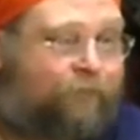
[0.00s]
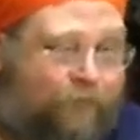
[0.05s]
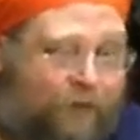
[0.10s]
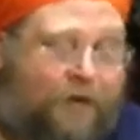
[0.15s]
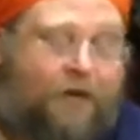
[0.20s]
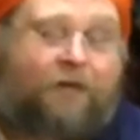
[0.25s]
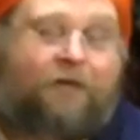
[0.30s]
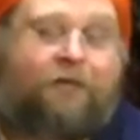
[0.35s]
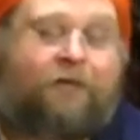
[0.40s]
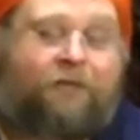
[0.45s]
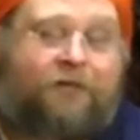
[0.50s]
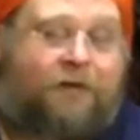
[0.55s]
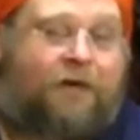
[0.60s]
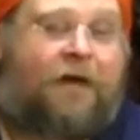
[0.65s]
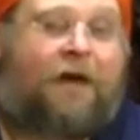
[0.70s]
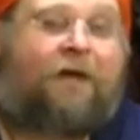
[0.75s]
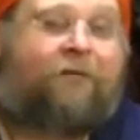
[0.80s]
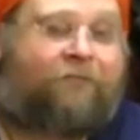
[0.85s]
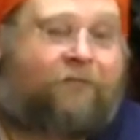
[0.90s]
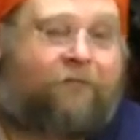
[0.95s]
But they
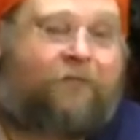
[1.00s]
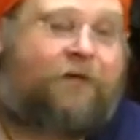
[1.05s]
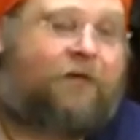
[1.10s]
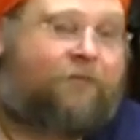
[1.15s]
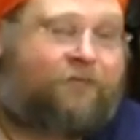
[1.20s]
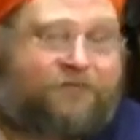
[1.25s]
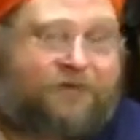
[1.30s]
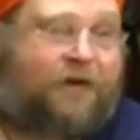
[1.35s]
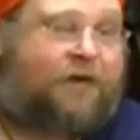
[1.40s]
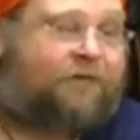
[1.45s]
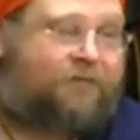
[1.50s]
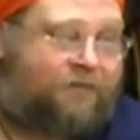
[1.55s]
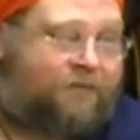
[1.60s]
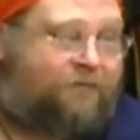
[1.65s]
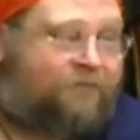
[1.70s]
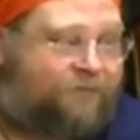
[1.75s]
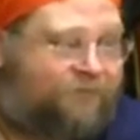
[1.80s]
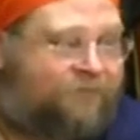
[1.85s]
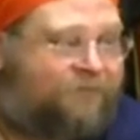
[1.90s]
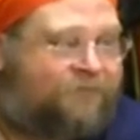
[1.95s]
have to be
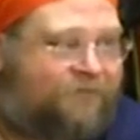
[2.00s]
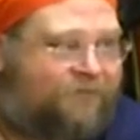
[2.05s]
objective